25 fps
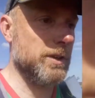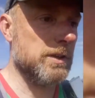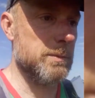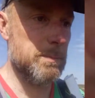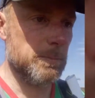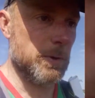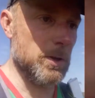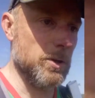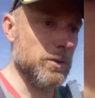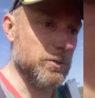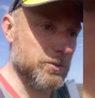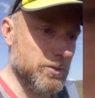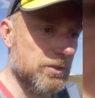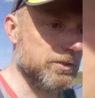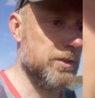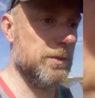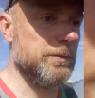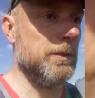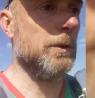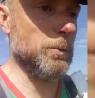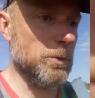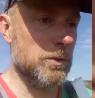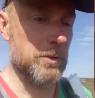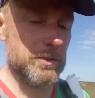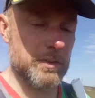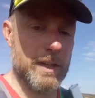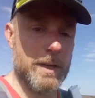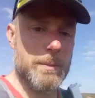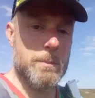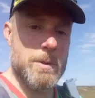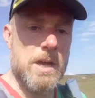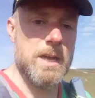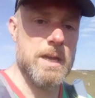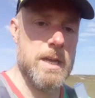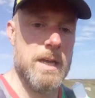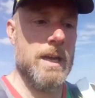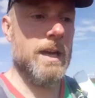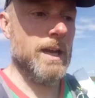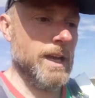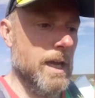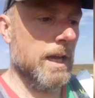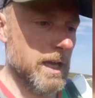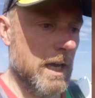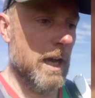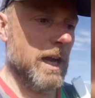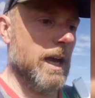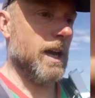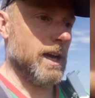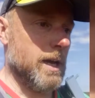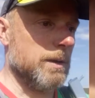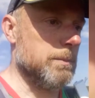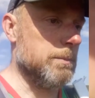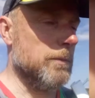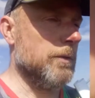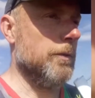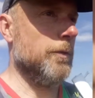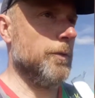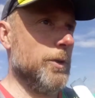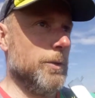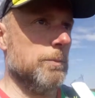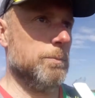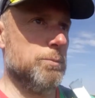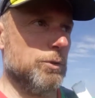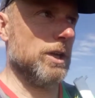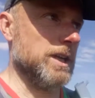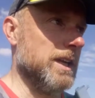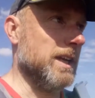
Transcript: apologies if it wasn't them, for brilliant